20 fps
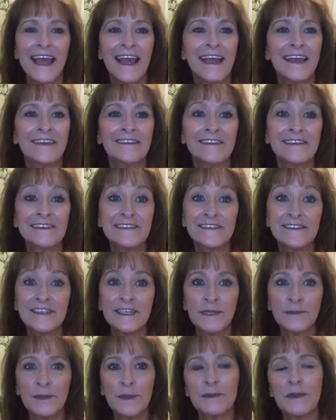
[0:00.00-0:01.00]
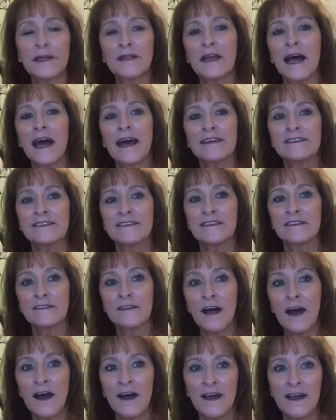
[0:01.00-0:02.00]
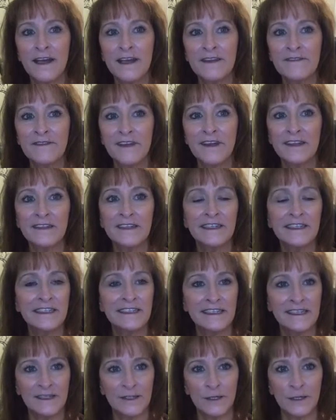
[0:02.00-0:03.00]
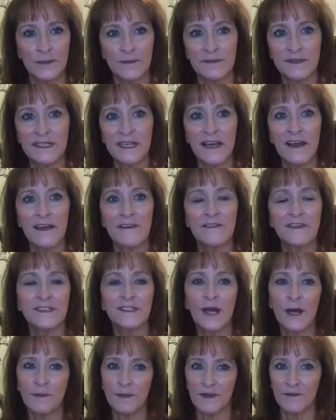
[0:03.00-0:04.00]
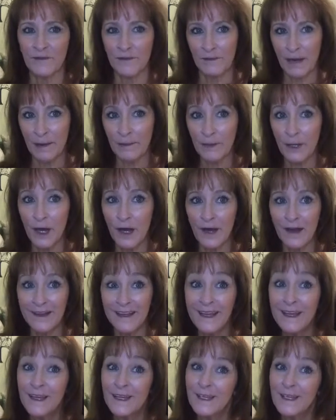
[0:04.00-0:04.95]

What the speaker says: and this is going to be my last live, at least in terms of a topic for my blog.